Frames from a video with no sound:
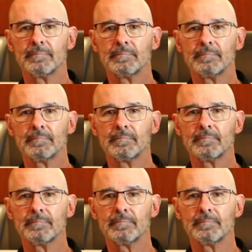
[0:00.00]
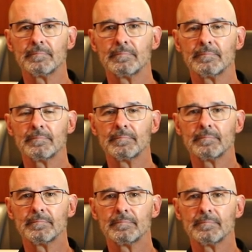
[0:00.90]

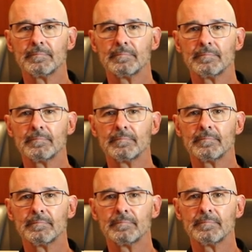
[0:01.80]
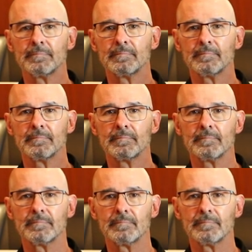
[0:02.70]

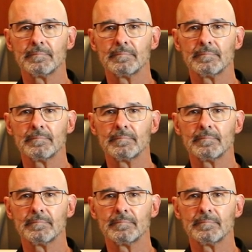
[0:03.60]
No words are spoken by the person on screen.